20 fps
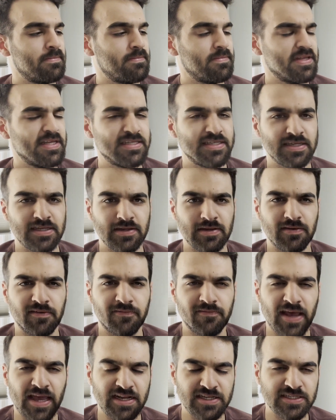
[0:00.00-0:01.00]
It's a
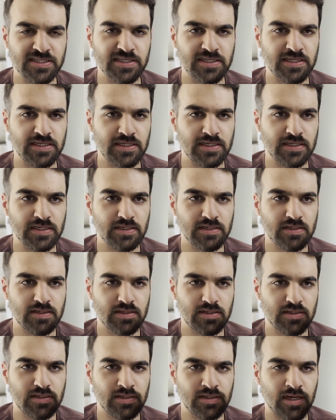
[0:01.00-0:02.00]
fantasy
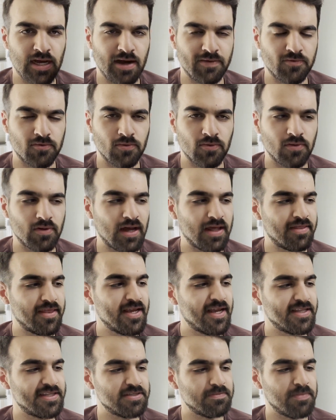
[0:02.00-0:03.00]
novel. I think
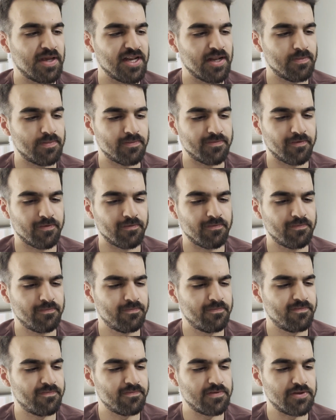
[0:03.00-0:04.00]
it's made up of a
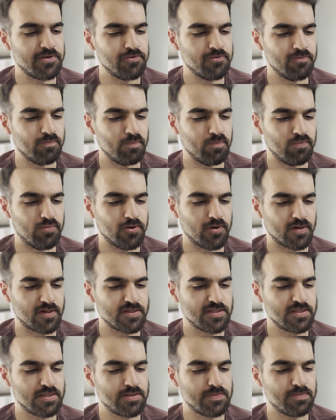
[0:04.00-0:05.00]
few
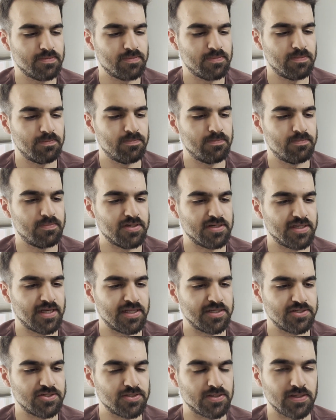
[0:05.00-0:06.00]
books,
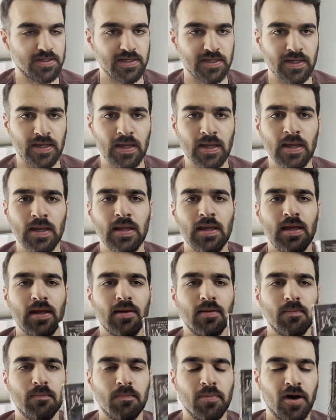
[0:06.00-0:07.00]
potentially.
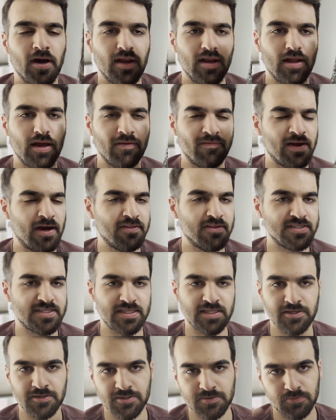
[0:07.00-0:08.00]
But I found this at
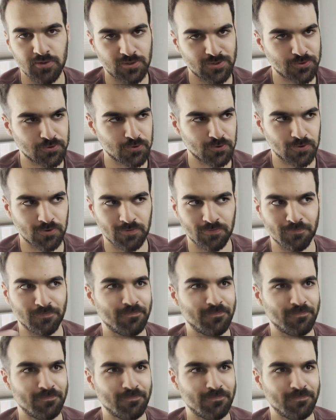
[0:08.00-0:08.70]
the used bookstore,